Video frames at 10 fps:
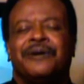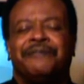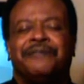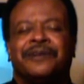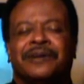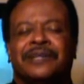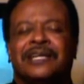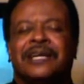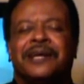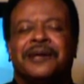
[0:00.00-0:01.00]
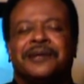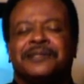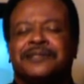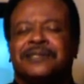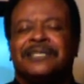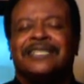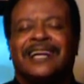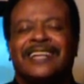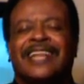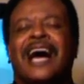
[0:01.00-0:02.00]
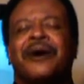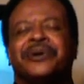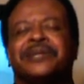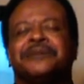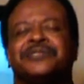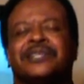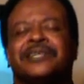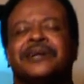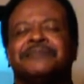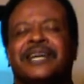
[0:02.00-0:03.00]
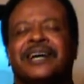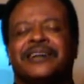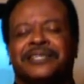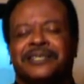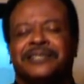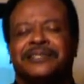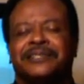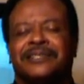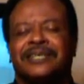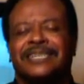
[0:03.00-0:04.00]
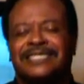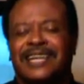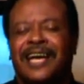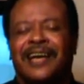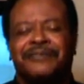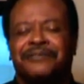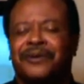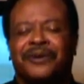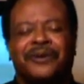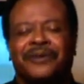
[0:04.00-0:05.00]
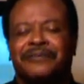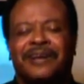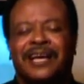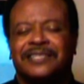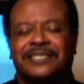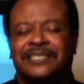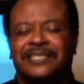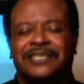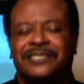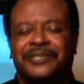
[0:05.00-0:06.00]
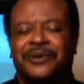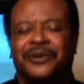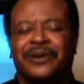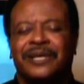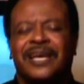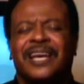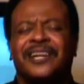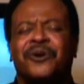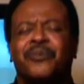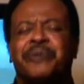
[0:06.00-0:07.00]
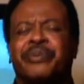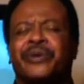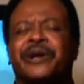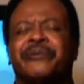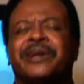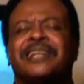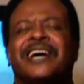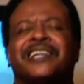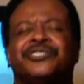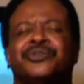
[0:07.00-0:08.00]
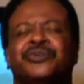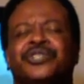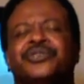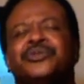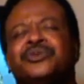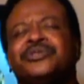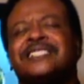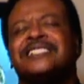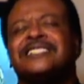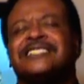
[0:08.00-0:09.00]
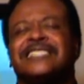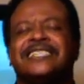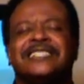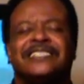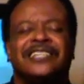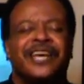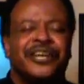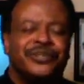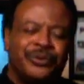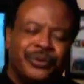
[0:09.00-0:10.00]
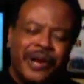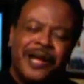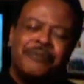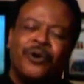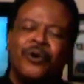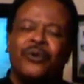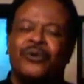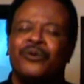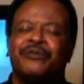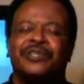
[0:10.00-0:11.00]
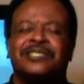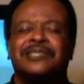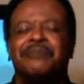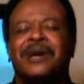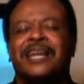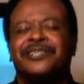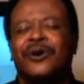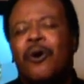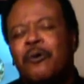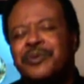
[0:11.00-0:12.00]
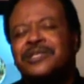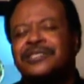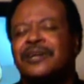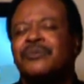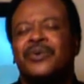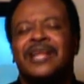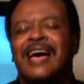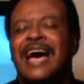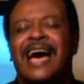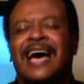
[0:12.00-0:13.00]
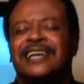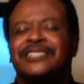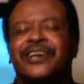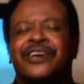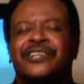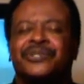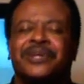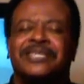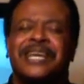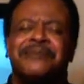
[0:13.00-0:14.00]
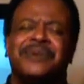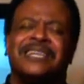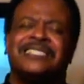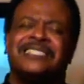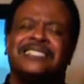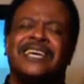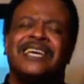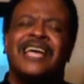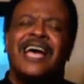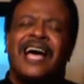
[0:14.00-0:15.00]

for allowing him to come down here and die for all of our sins, Lord. And Lord, we pray right now that you will use this season to grab a hold over to somebody, to open someone's eyes so that they may say,